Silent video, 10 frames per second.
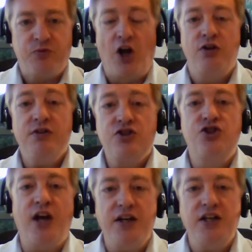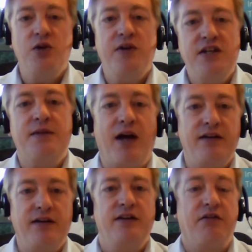and there is genuine
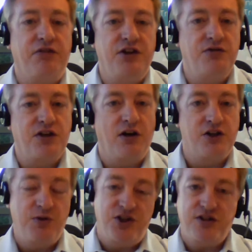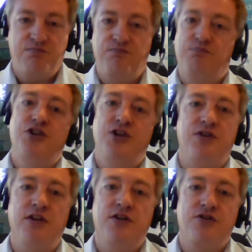demand there for used cars, which is
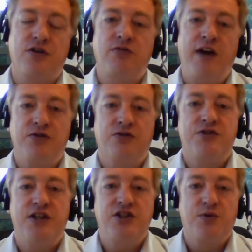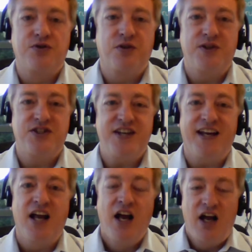producing the sort of record residuals that we're seeing.